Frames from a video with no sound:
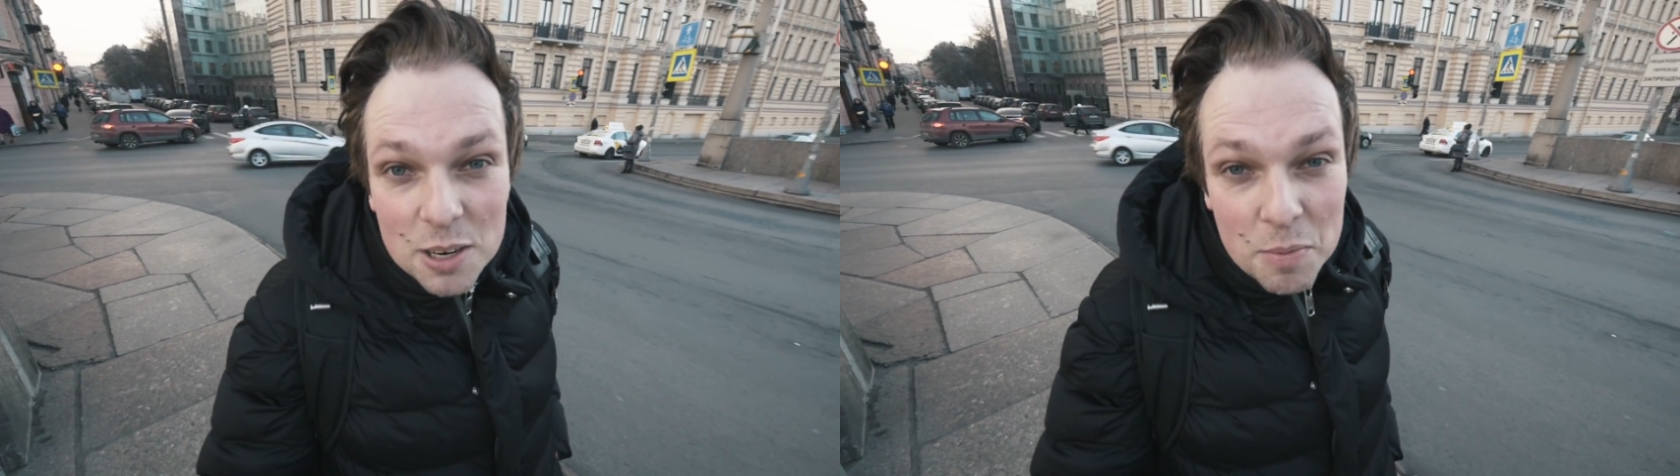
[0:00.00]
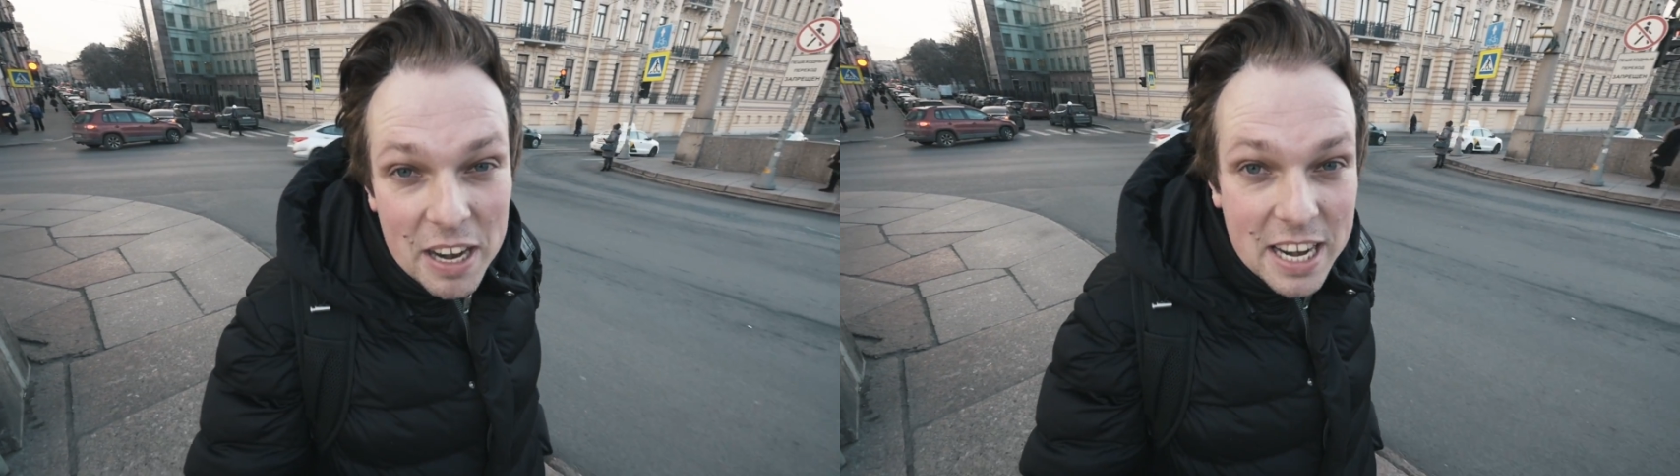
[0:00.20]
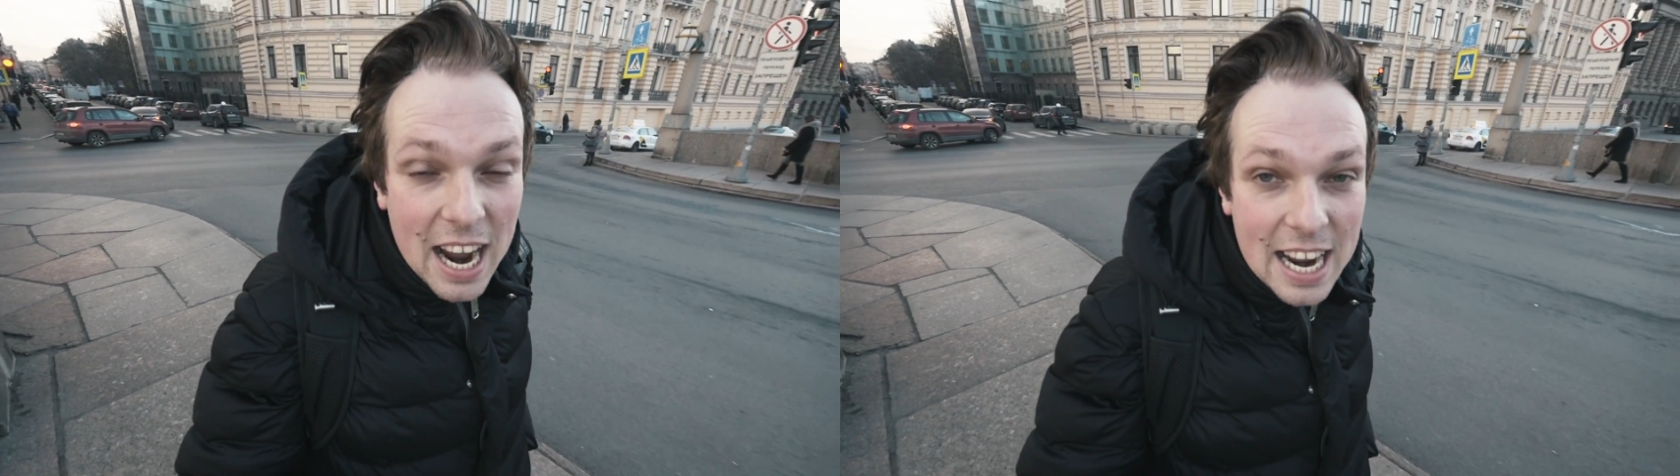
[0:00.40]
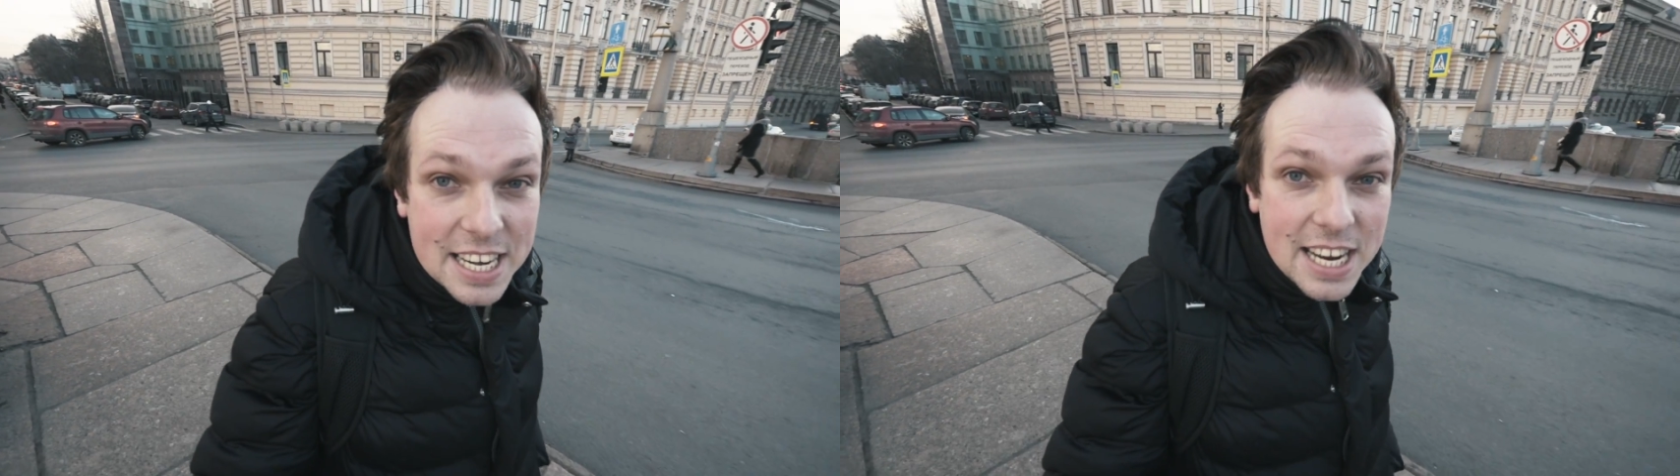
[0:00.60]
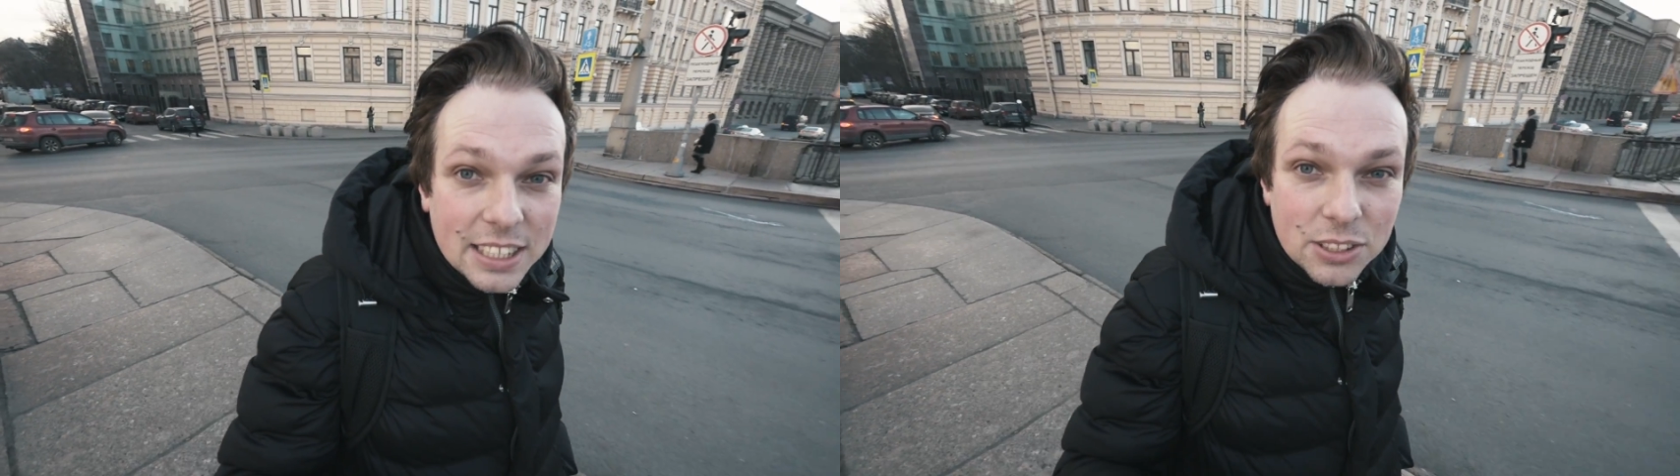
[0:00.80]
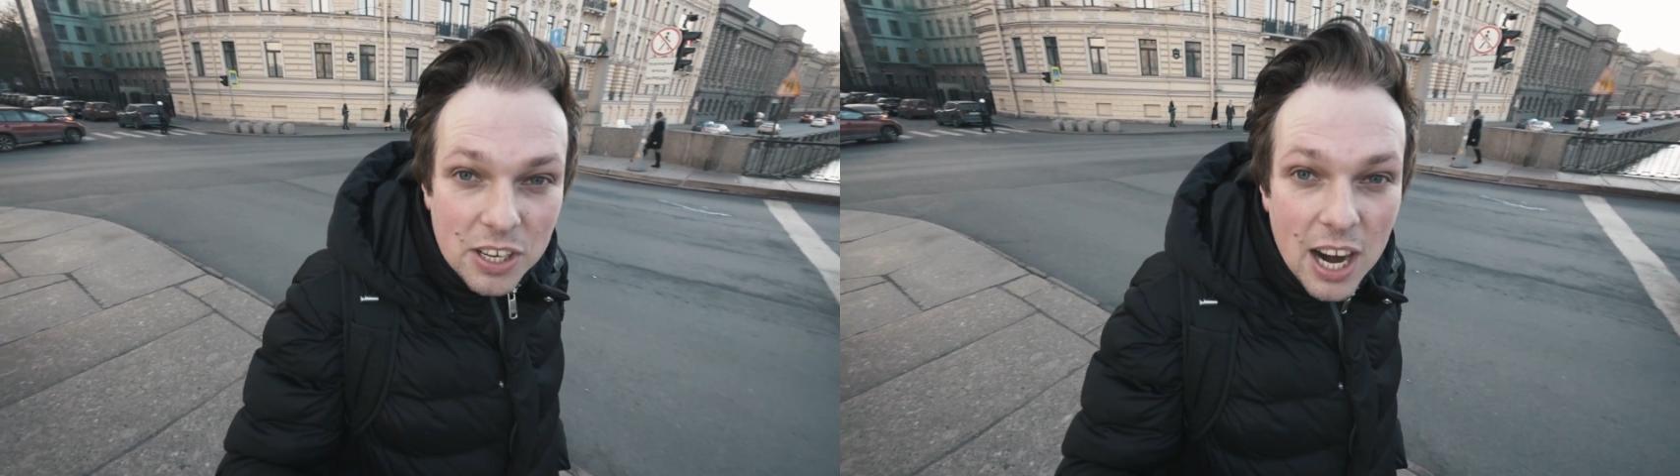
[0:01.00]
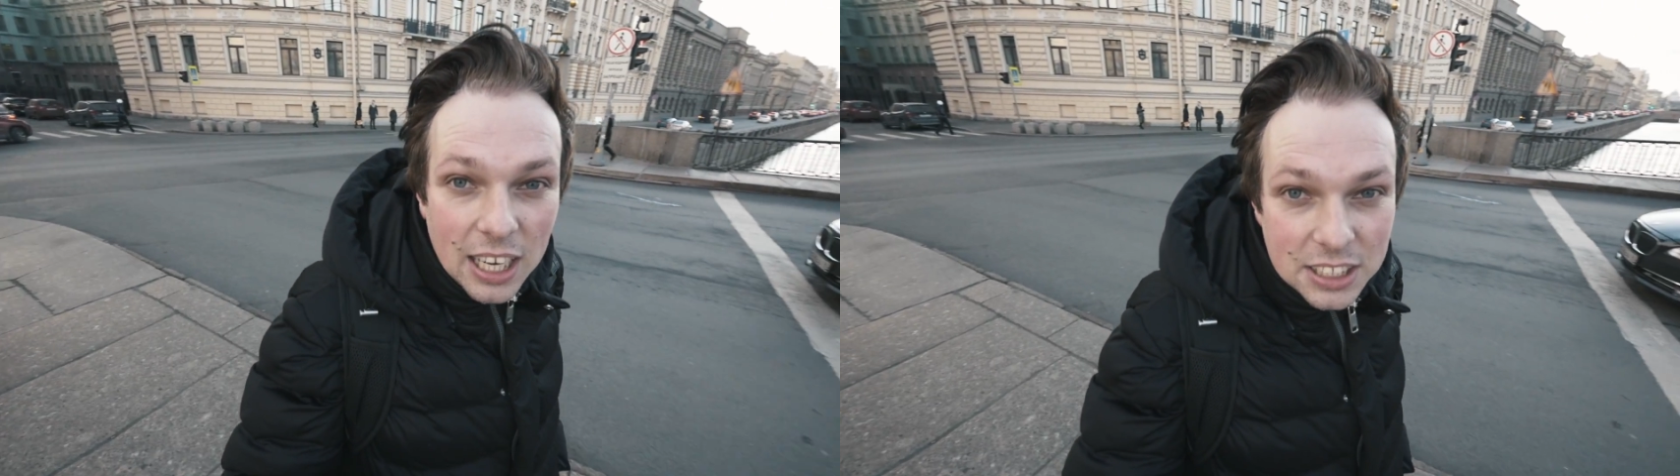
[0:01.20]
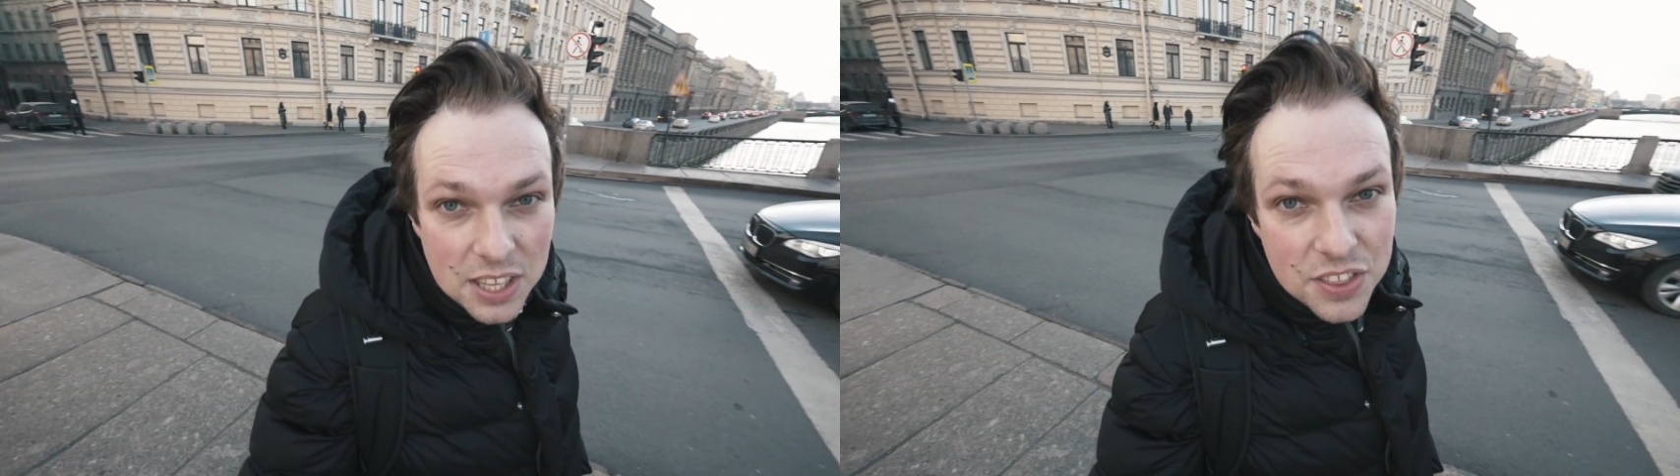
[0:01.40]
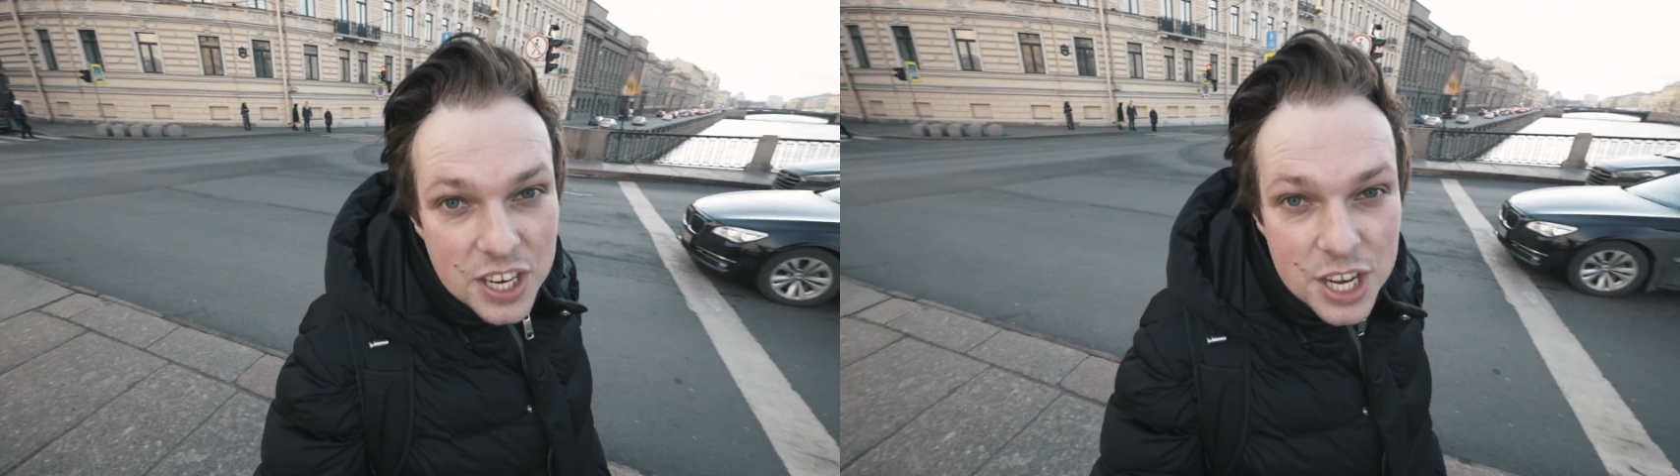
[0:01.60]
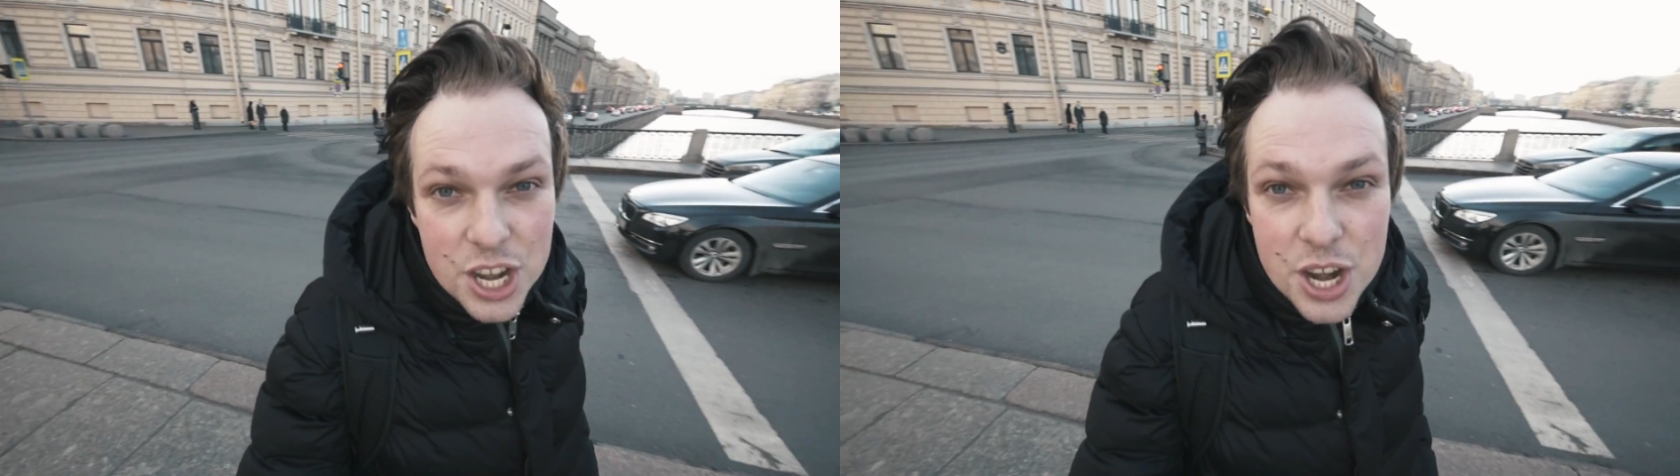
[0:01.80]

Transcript: many ideas regarding the